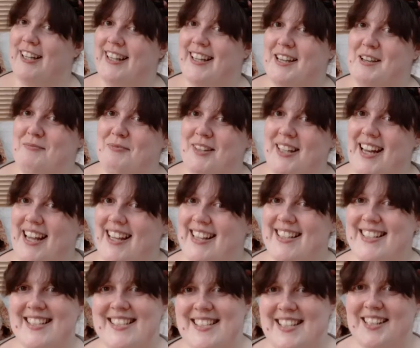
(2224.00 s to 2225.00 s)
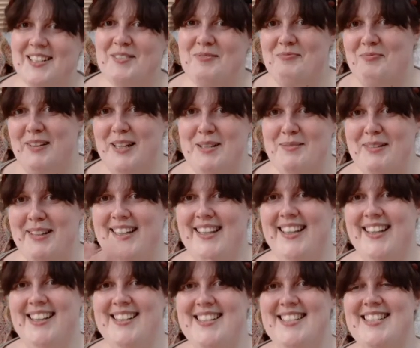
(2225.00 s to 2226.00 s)
kit up the next, maybe.
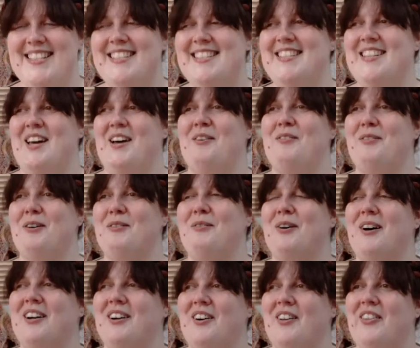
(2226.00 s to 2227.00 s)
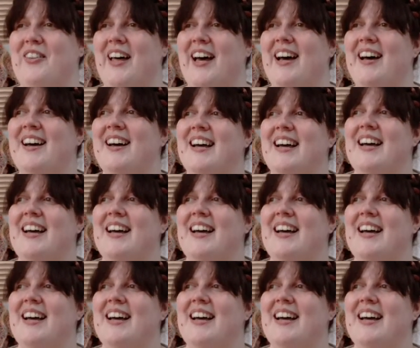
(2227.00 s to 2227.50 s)
So we'll work on that.